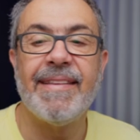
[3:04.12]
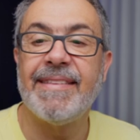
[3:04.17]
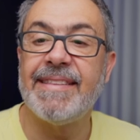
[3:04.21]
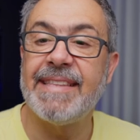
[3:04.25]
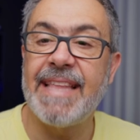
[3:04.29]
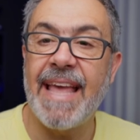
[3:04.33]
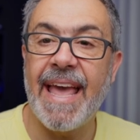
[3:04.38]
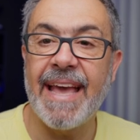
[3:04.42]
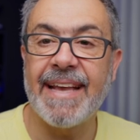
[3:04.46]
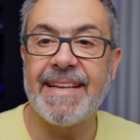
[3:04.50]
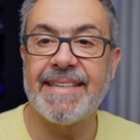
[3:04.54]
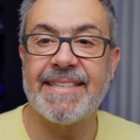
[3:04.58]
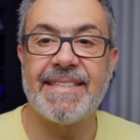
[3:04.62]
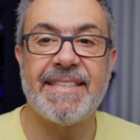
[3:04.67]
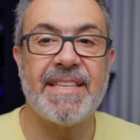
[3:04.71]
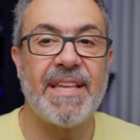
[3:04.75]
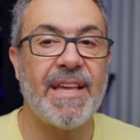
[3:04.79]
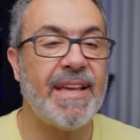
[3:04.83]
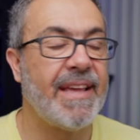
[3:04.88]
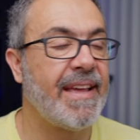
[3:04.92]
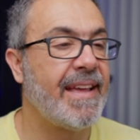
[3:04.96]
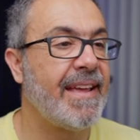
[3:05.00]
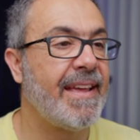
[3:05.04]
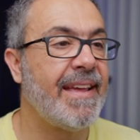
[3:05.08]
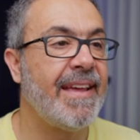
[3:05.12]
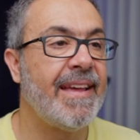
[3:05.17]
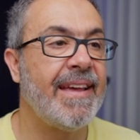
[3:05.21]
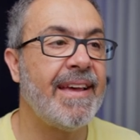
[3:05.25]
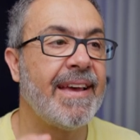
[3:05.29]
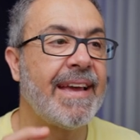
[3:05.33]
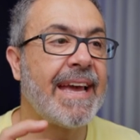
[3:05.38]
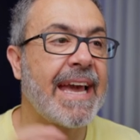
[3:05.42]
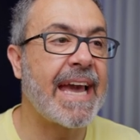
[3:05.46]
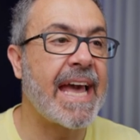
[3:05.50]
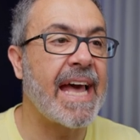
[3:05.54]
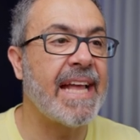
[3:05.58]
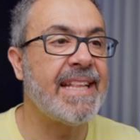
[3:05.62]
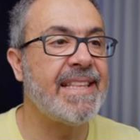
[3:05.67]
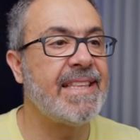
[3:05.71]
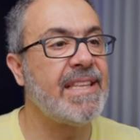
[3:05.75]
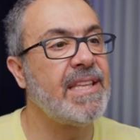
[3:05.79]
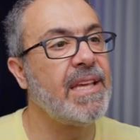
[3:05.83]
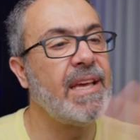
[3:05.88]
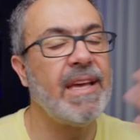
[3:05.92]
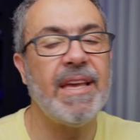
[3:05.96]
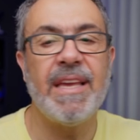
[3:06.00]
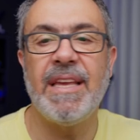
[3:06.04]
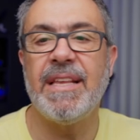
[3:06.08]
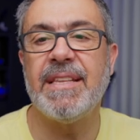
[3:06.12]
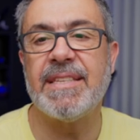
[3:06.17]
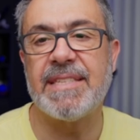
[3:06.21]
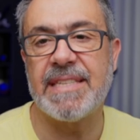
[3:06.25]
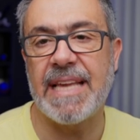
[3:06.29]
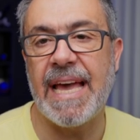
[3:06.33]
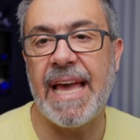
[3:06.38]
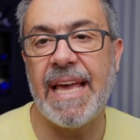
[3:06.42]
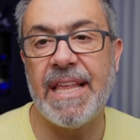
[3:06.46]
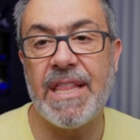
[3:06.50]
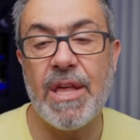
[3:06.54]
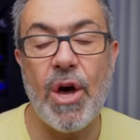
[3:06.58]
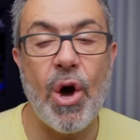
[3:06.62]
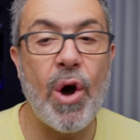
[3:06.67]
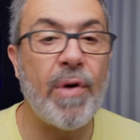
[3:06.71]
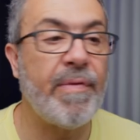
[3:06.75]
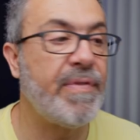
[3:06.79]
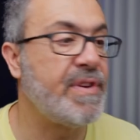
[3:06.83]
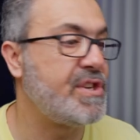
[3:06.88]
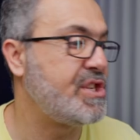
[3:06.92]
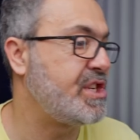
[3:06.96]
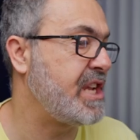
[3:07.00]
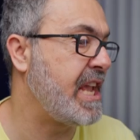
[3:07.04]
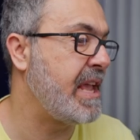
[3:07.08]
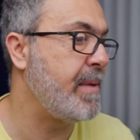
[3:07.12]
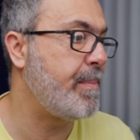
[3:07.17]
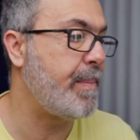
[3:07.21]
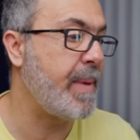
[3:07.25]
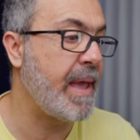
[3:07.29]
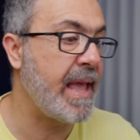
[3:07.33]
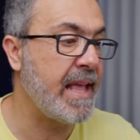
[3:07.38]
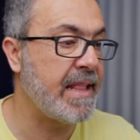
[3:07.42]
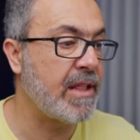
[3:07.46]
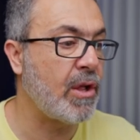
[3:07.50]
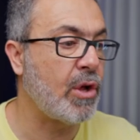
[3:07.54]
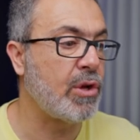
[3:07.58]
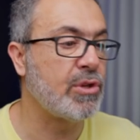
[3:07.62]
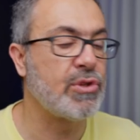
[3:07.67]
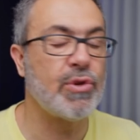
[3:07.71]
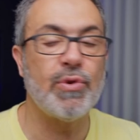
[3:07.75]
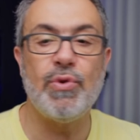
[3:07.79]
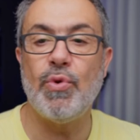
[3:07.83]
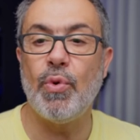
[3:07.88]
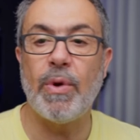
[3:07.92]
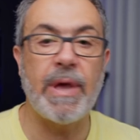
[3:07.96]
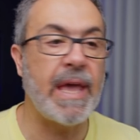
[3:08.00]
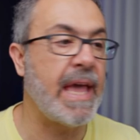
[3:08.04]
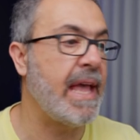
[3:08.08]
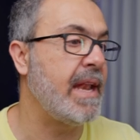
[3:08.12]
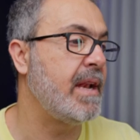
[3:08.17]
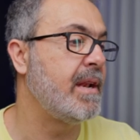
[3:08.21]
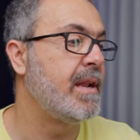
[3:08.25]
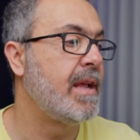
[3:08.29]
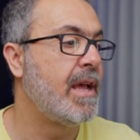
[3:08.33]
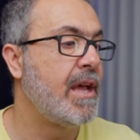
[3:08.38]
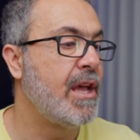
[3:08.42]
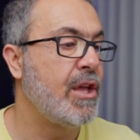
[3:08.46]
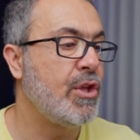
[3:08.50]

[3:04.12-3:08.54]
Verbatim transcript: text uh, cut inside of a shape and also you can